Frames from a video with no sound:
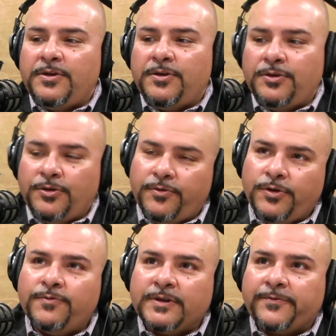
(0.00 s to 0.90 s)

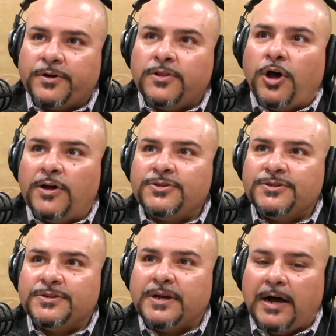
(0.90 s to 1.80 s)
you've suffered a
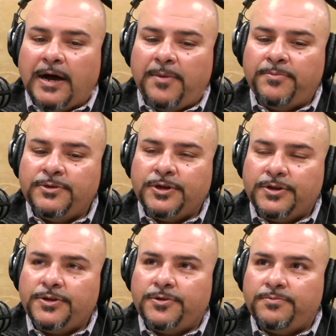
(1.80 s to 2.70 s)
loss
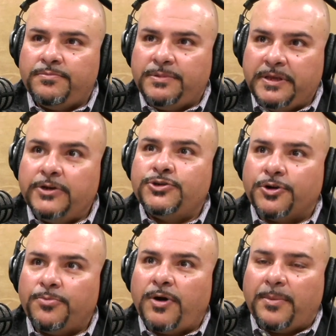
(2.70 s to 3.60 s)
to the
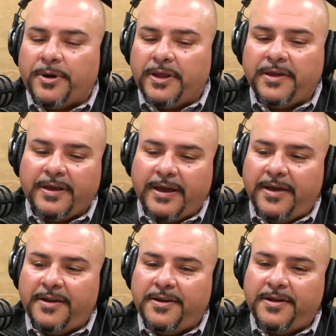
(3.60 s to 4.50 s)
insured property,
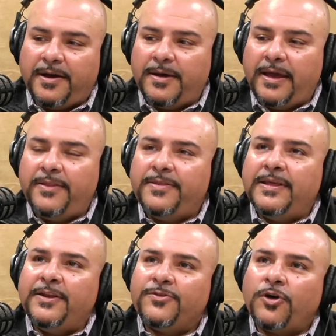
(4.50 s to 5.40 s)
and
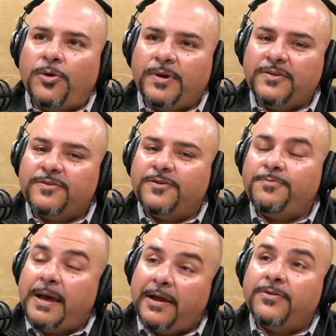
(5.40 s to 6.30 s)
it is always this
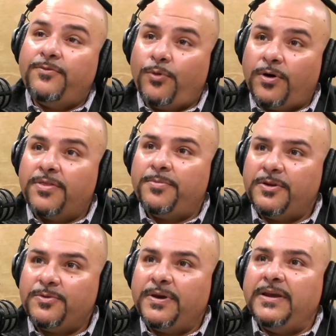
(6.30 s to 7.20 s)
back and forth
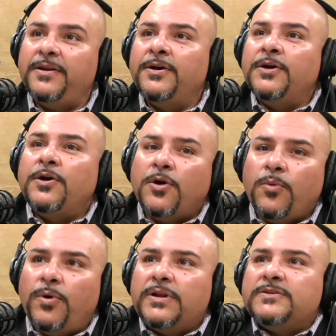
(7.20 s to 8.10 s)
between
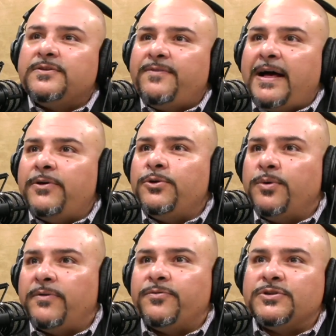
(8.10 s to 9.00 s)
what is the value
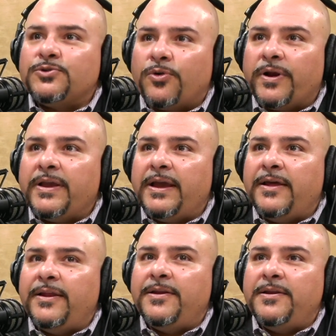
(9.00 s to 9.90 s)
of restoring
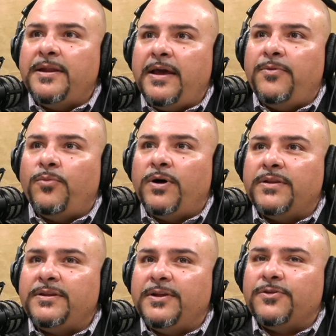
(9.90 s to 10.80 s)
and what,
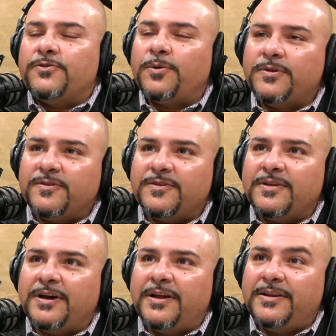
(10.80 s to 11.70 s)
there's always
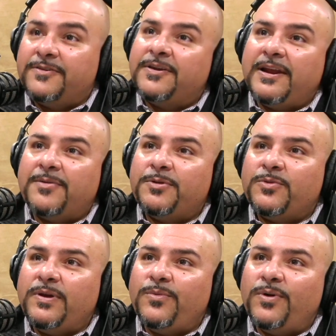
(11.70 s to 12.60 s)
a disconnect
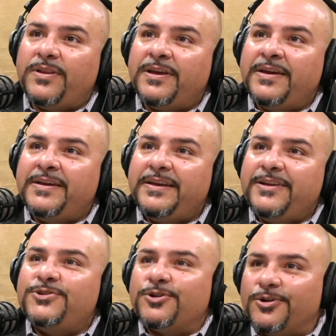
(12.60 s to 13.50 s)
between what
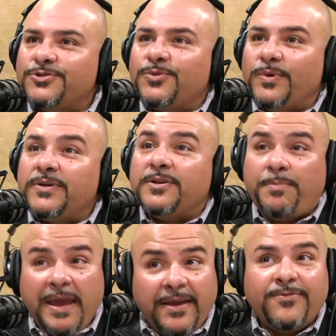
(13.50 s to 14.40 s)
insurers are willing to
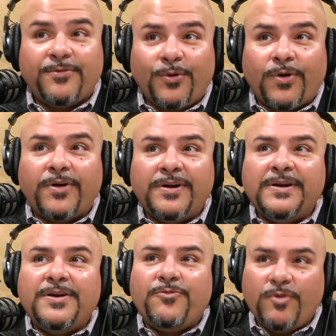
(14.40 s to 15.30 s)
pay for
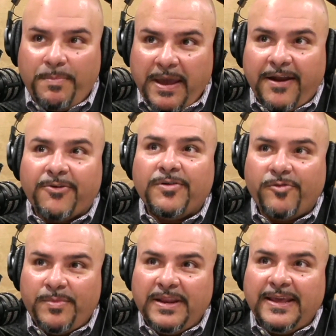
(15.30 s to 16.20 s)
repair and
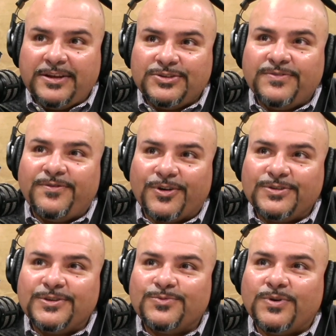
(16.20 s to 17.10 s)
remediation
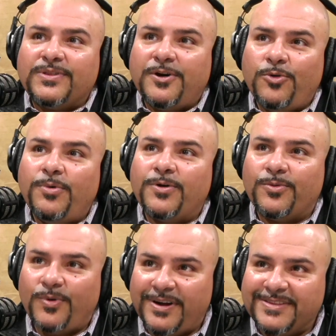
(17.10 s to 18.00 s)
versus what the homeowner
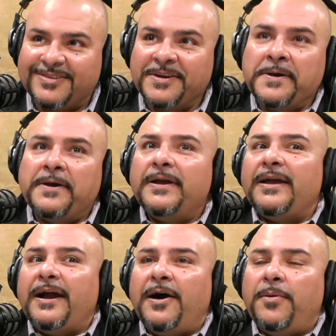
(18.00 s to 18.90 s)
wants.
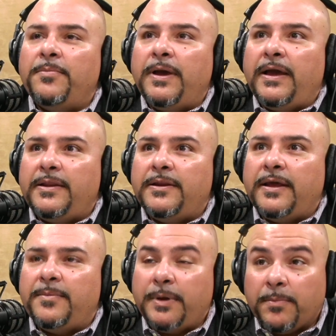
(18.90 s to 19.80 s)
And
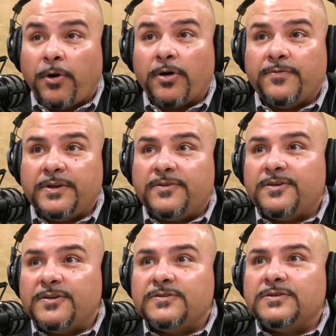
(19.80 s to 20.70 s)
a big part of this
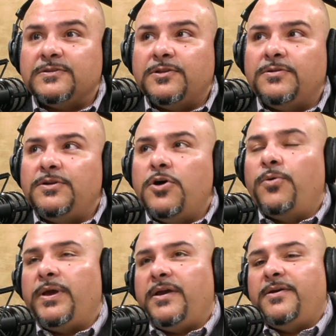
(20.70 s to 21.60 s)
is
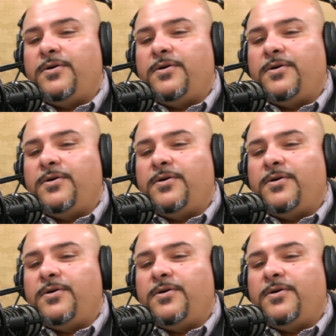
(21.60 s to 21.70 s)
knowing